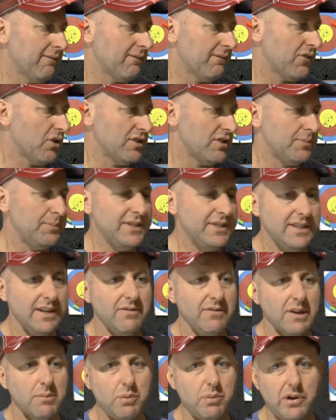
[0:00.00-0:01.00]
For a
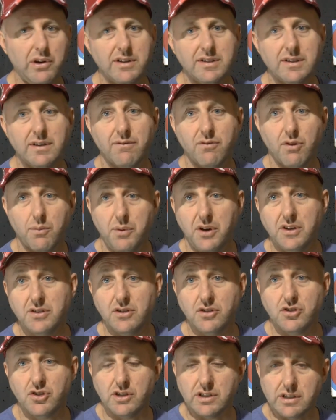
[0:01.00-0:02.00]
specific person, for a person
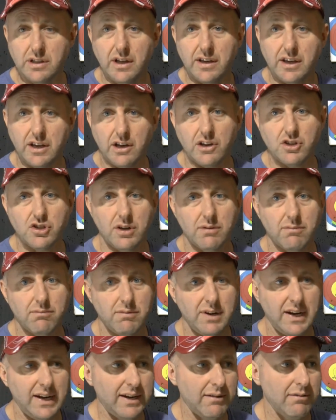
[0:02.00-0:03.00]
who shoots a lot, you're going to shoot
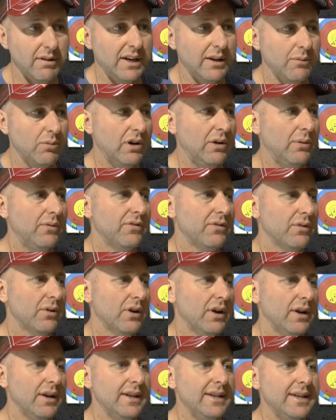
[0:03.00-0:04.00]
really, really well
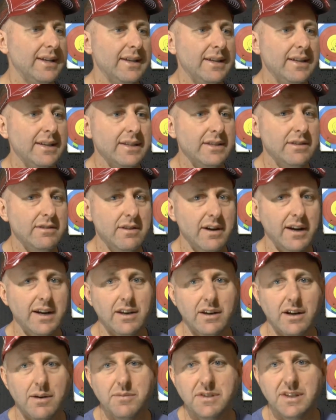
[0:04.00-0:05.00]
for it.
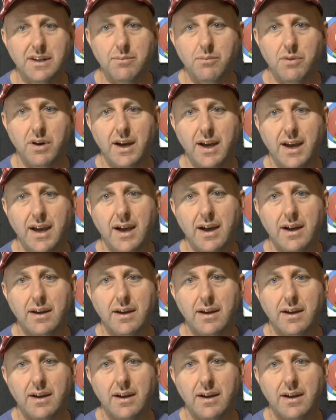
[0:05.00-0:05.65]
99% of my